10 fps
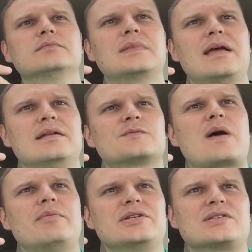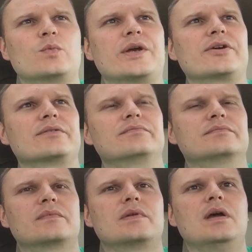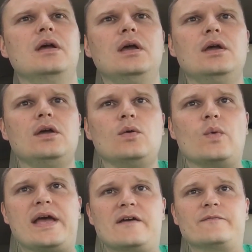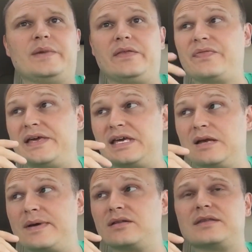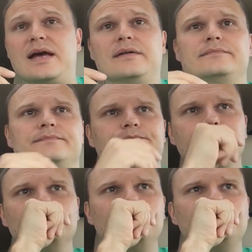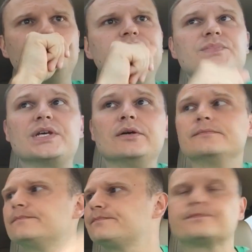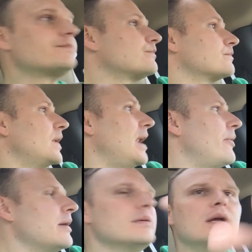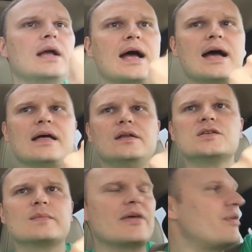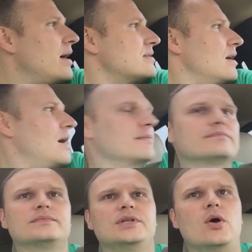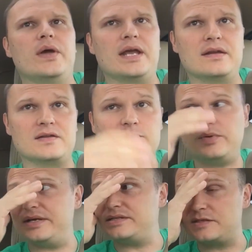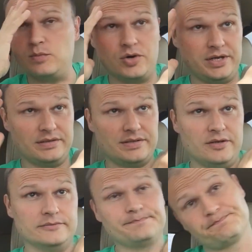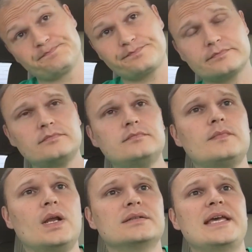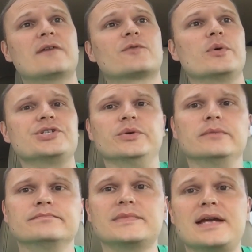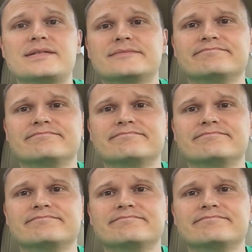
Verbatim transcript: That is probably just a weird way of me thinking about that. So, anyway, uh, those are my thoughts on going into this place this morning. So take it for what you will. Thanks.